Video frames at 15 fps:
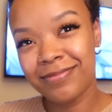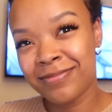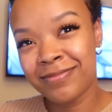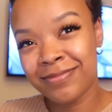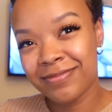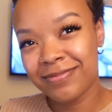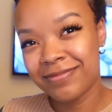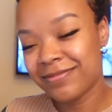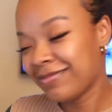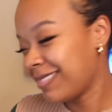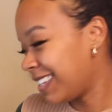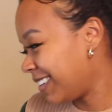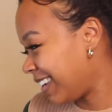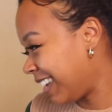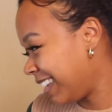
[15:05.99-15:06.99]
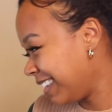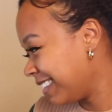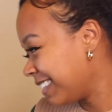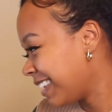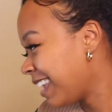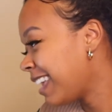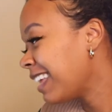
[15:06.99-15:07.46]
Okay.
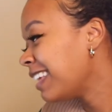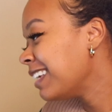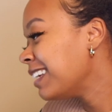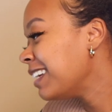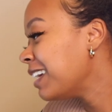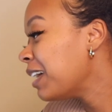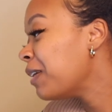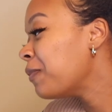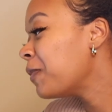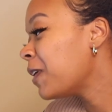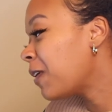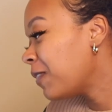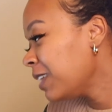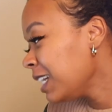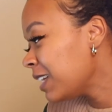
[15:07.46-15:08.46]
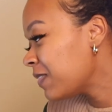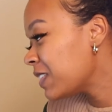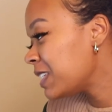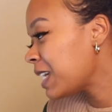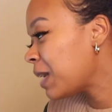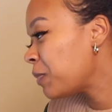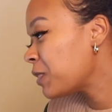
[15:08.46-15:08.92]
We only give
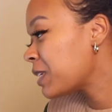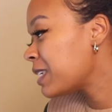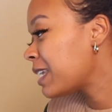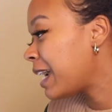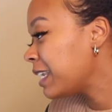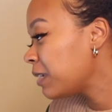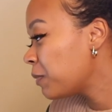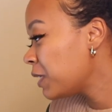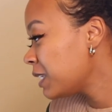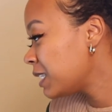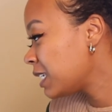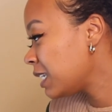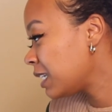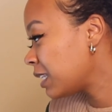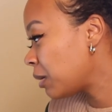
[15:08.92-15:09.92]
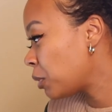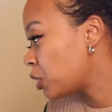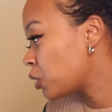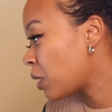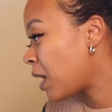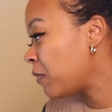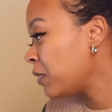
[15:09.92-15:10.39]
the tables a 90-minute seating
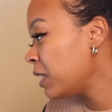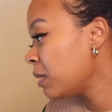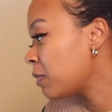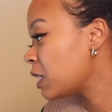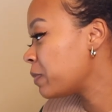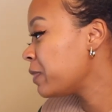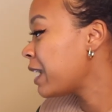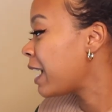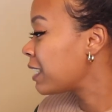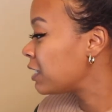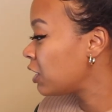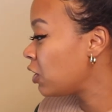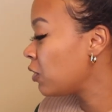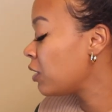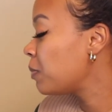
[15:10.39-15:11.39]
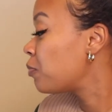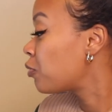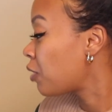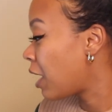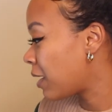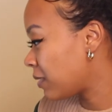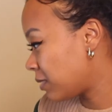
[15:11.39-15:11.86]
limit, so everything must be executed
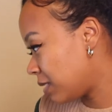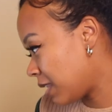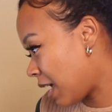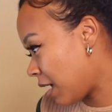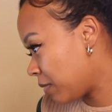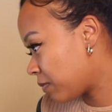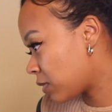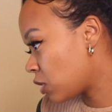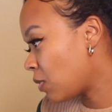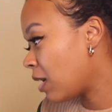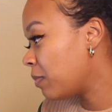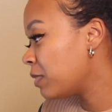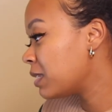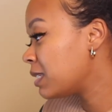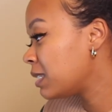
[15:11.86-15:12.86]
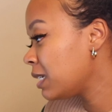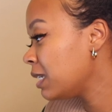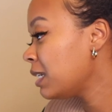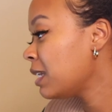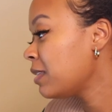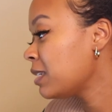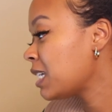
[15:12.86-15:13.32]
prior to that. You had been
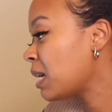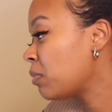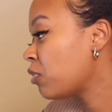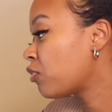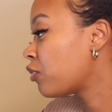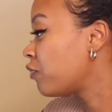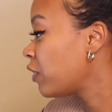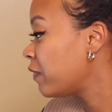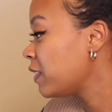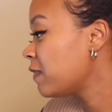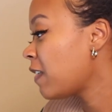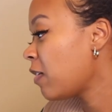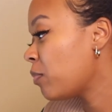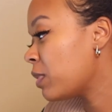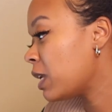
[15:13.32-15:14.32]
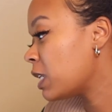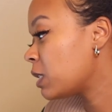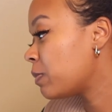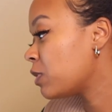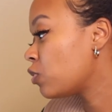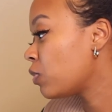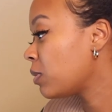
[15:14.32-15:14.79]
seated at the table for 55
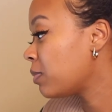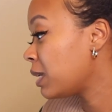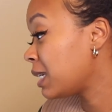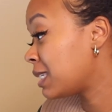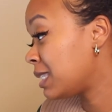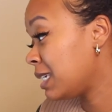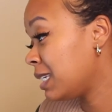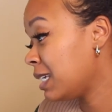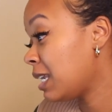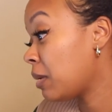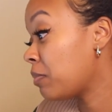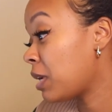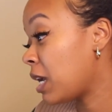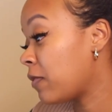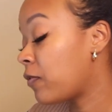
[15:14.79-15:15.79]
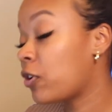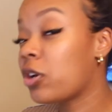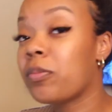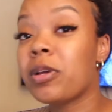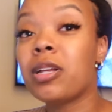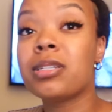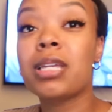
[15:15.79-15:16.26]
minutes between being seated and paying for
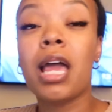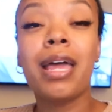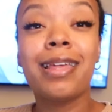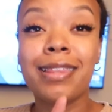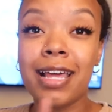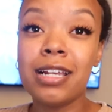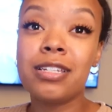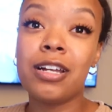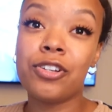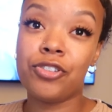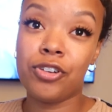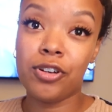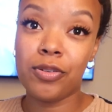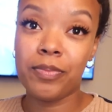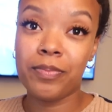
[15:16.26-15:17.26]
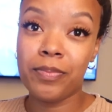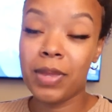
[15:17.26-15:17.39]
your bills. That is not true.